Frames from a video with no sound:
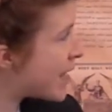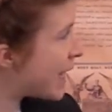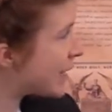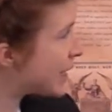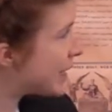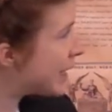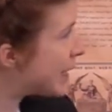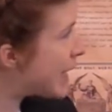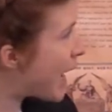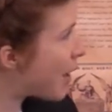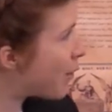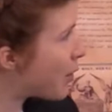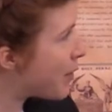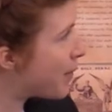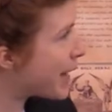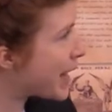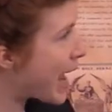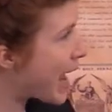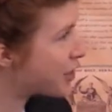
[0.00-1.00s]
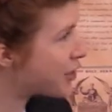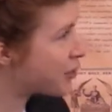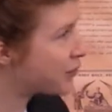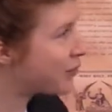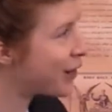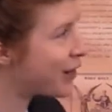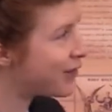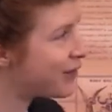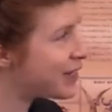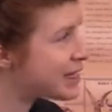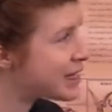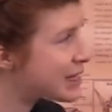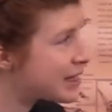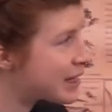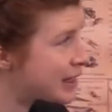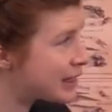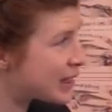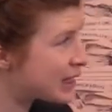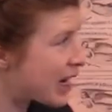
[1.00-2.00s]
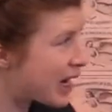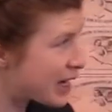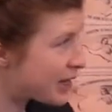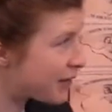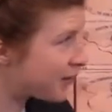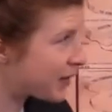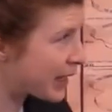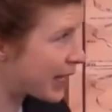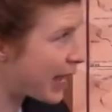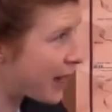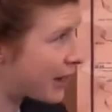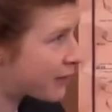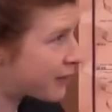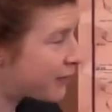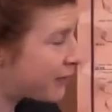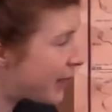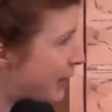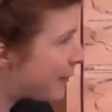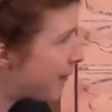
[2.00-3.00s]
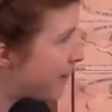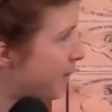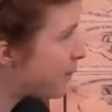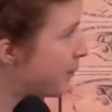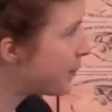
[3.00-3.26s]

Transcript: Yesterday we began to revisit this study of the counterfeit,